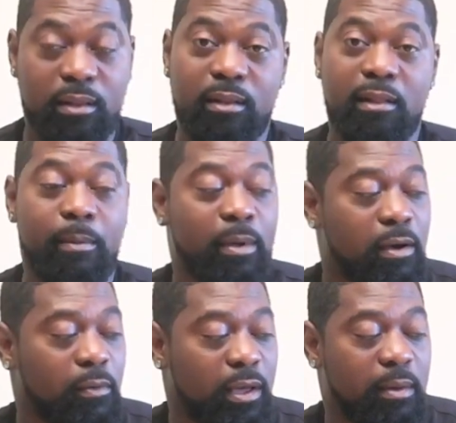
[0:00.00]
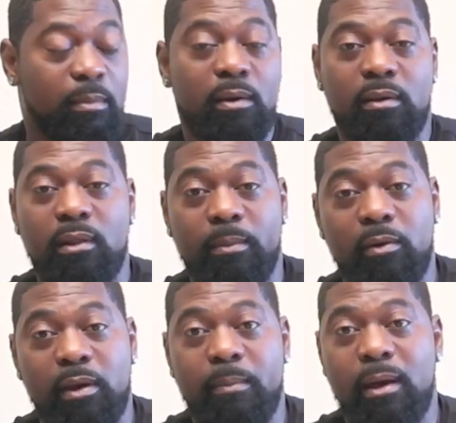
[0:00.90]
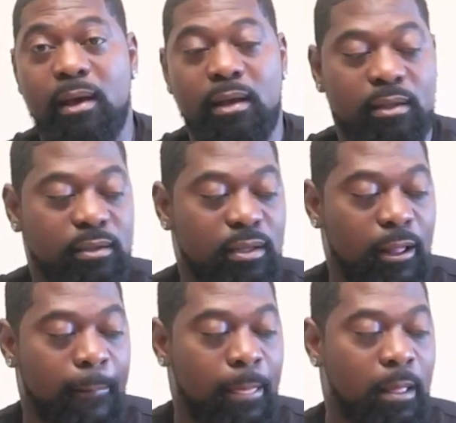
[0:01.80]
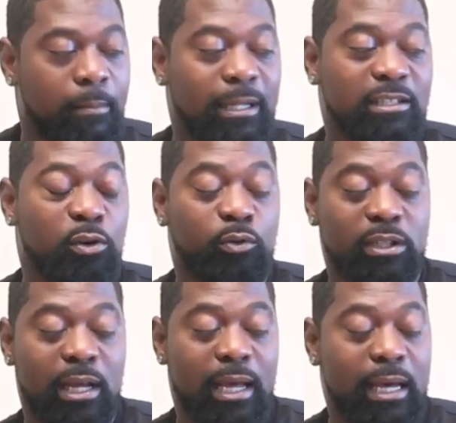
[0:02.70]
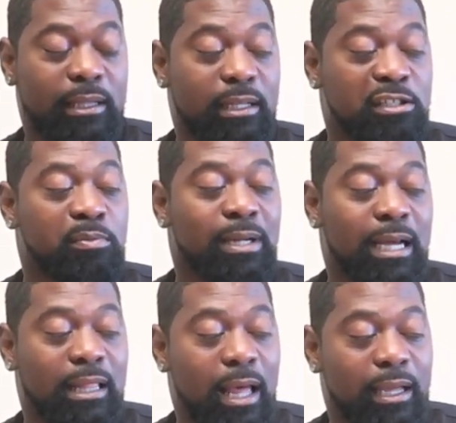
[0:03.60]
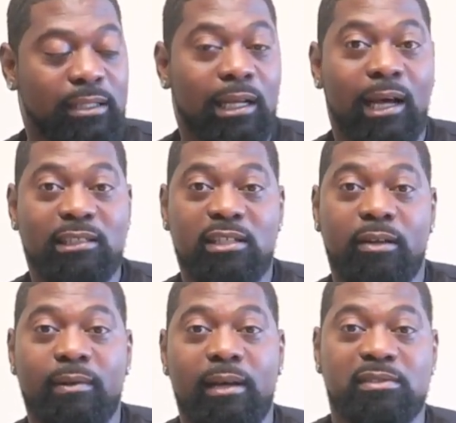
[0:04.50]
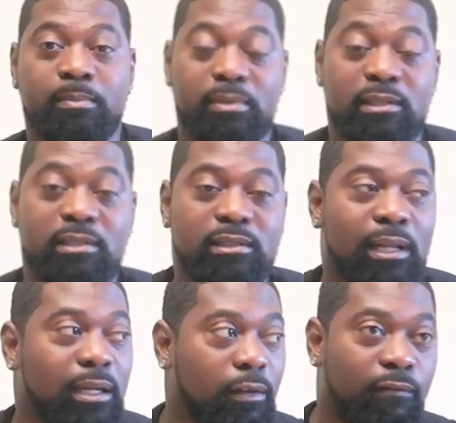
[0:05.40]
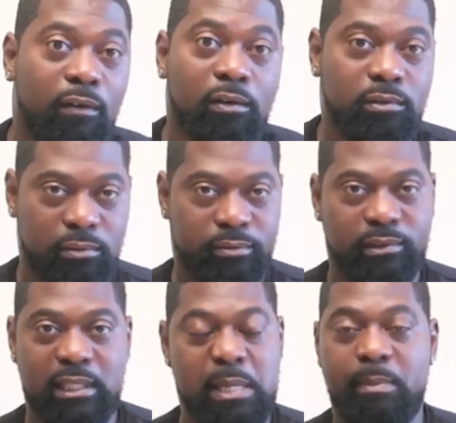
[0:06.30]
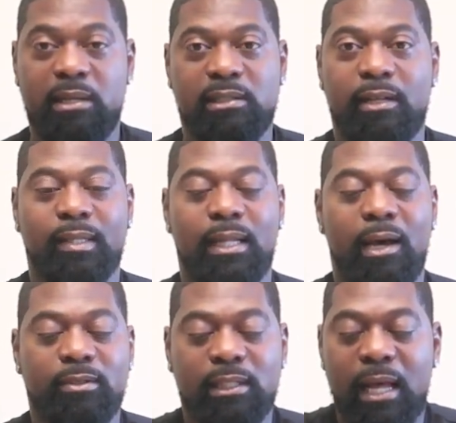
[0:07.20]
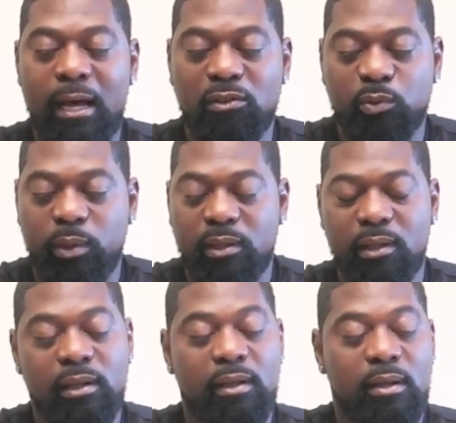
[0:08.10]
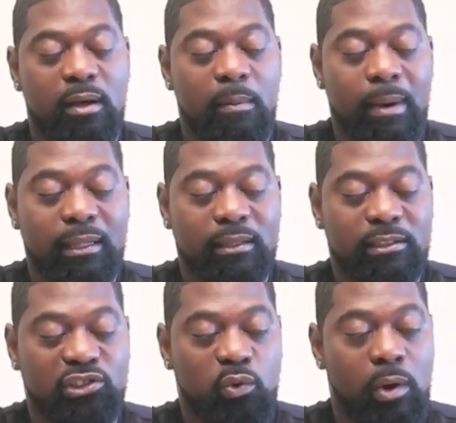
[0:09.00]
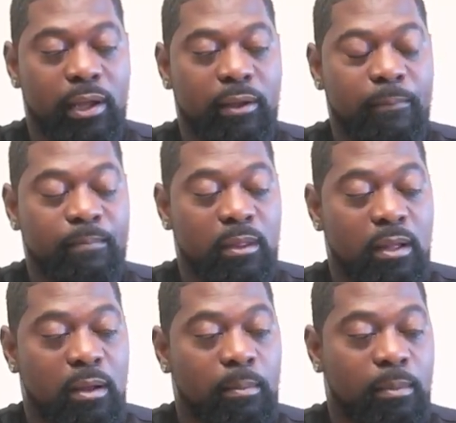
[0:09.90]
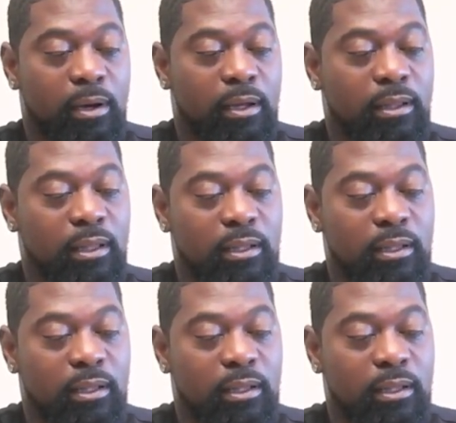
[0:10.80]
Let me go get mine. There's no reason I got this, but I like it. I chopped down some bushes like the first 10 minutes I was at the house with. I'm out there just swinging. But